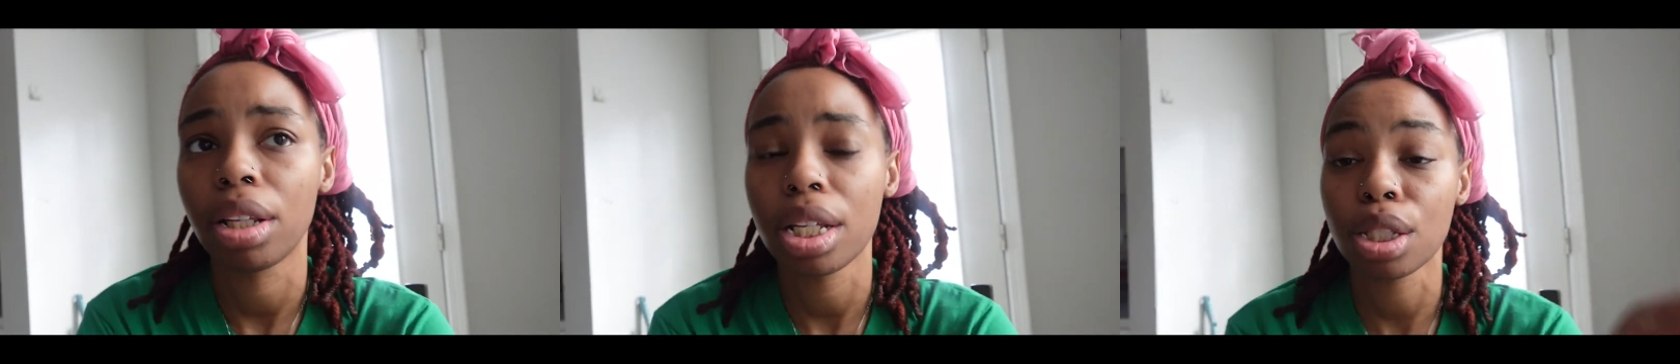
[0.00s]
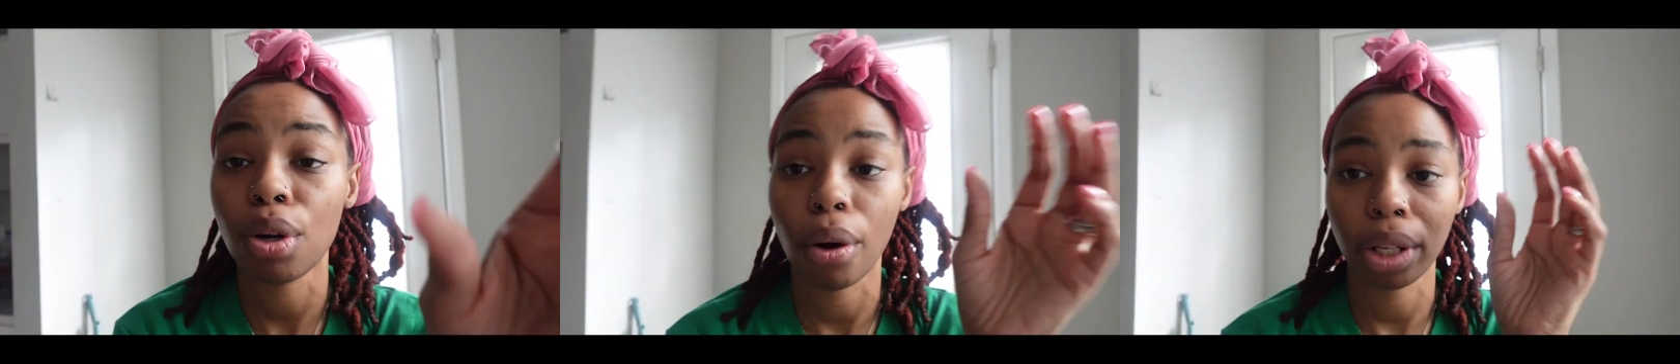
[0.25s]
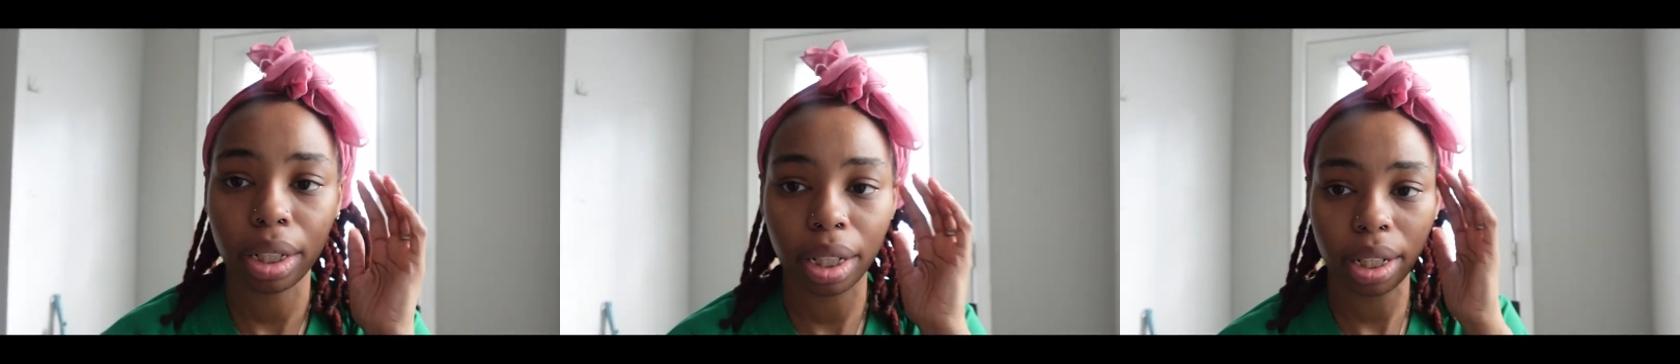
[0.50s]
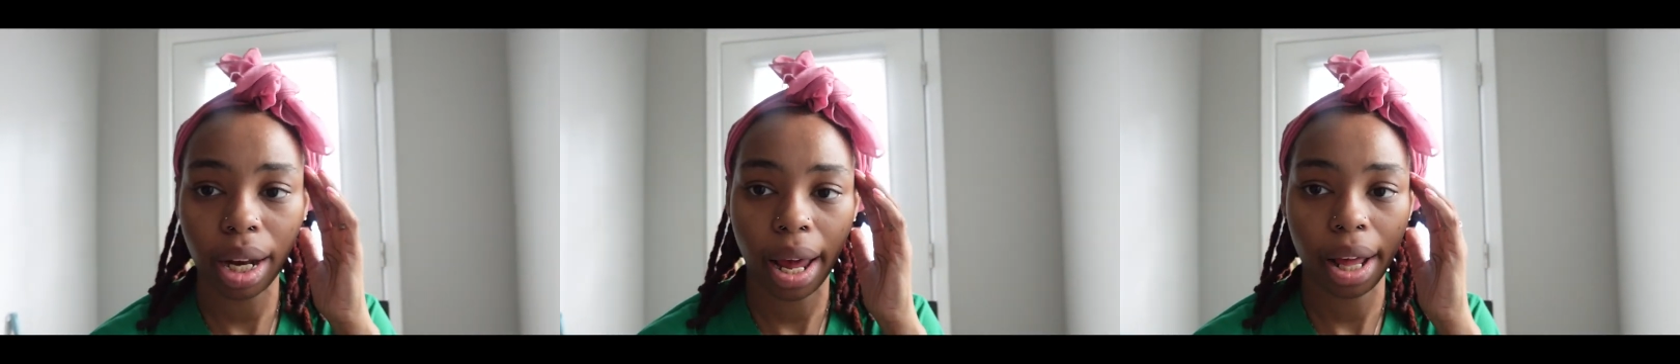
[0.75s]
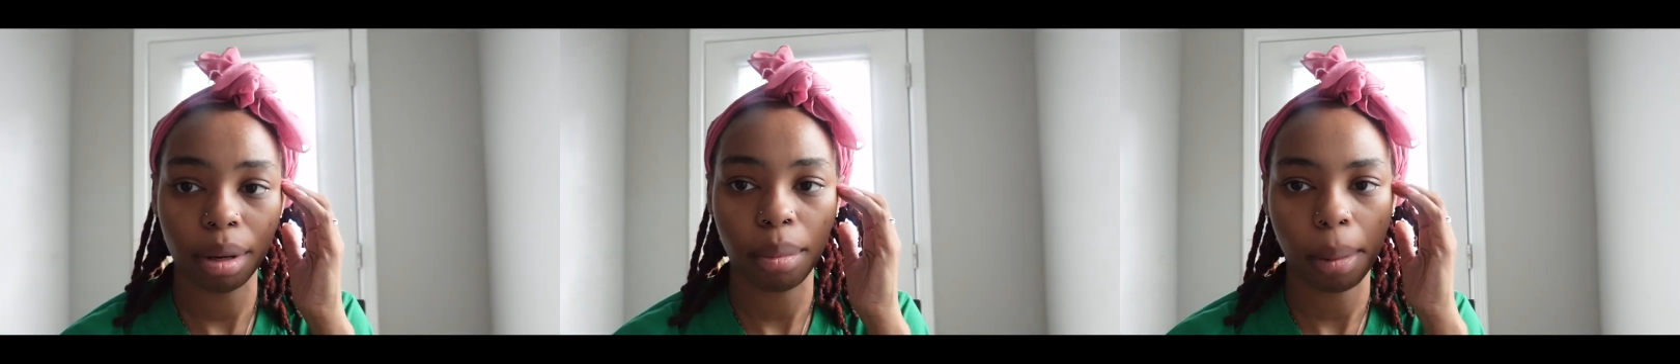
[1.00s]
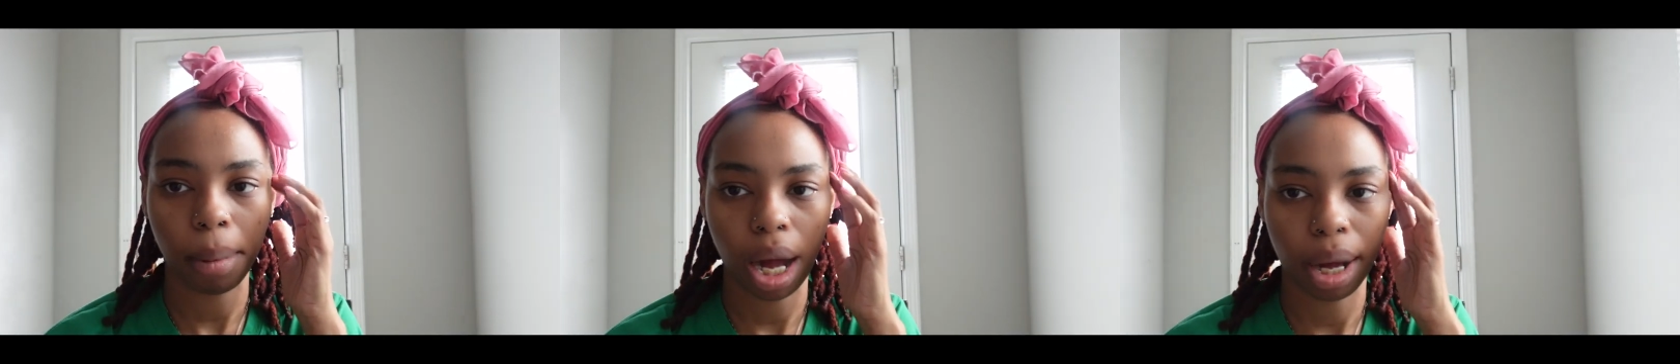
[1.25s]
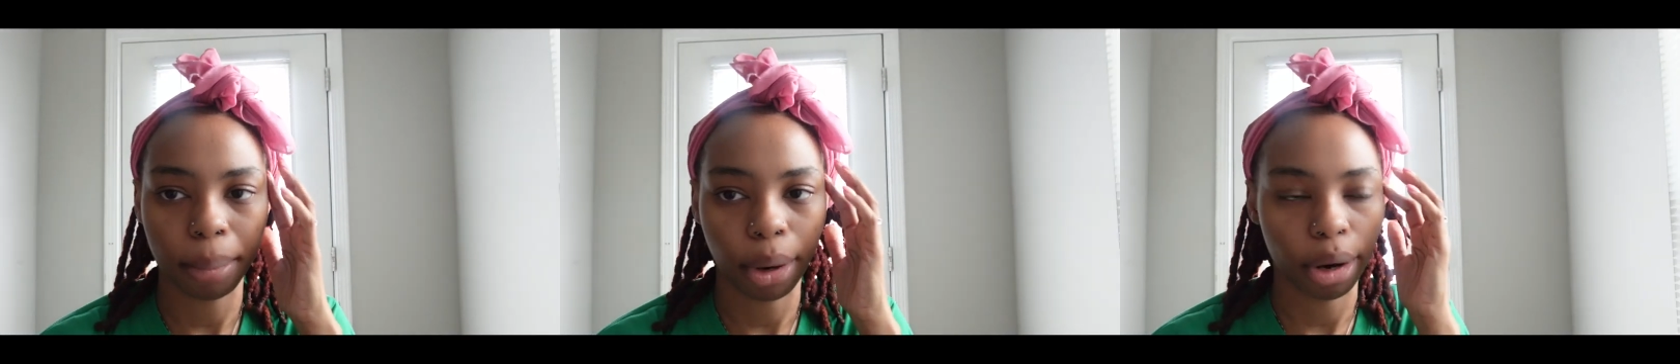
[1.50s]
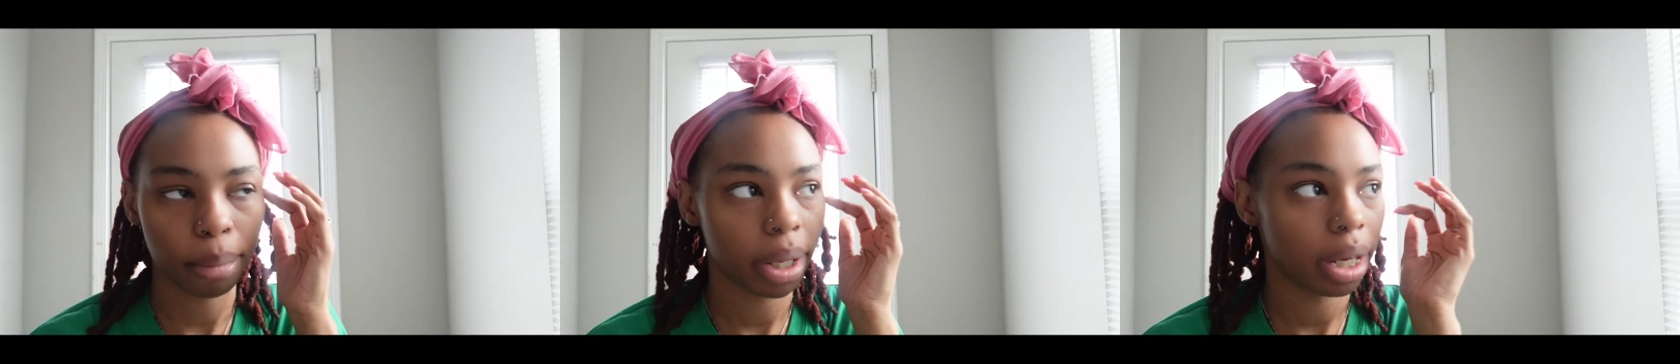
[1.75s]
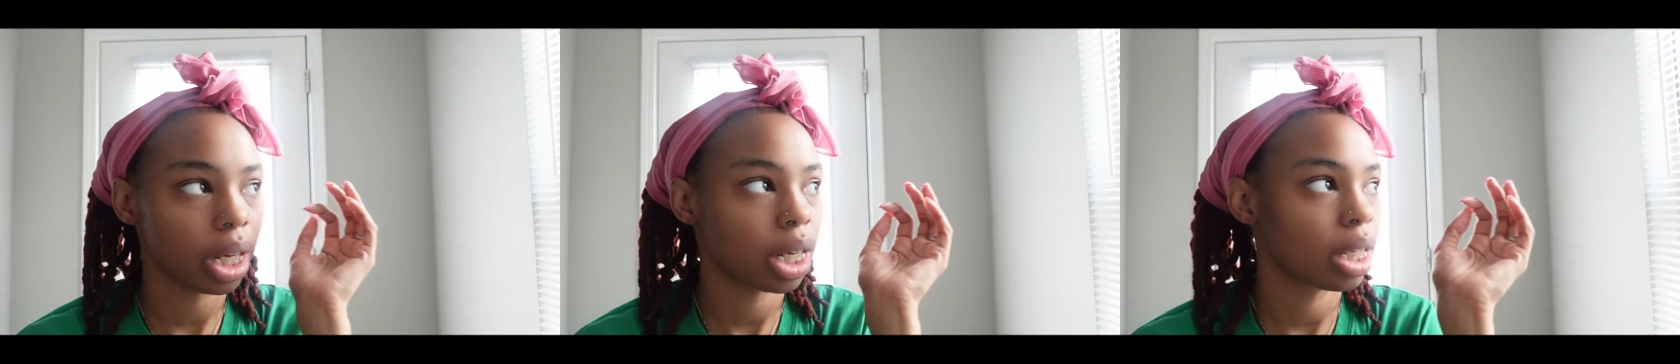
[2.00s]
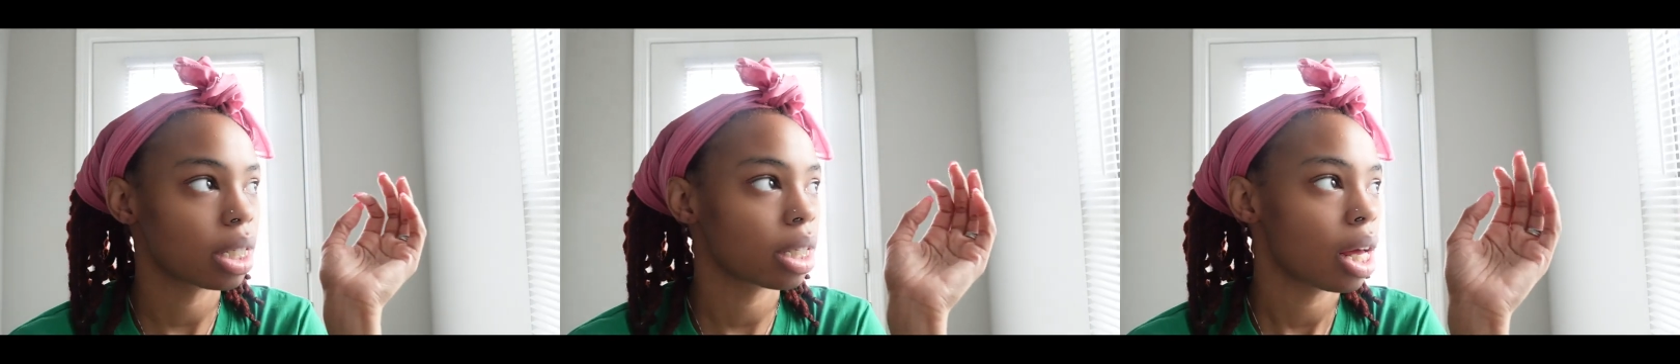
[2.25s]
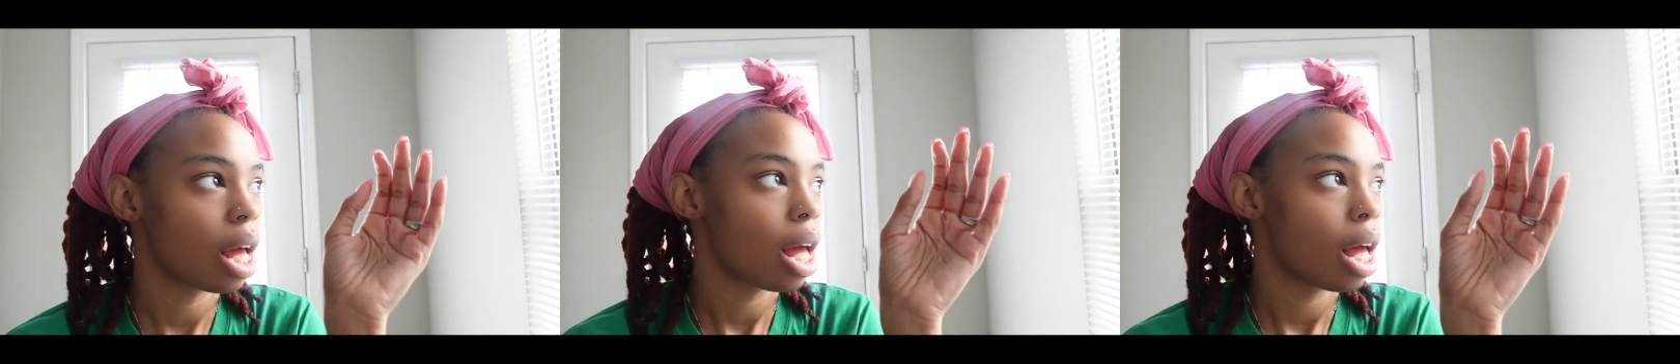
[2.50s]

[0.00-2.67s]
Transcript: This is the only thing that I hate about my apartment is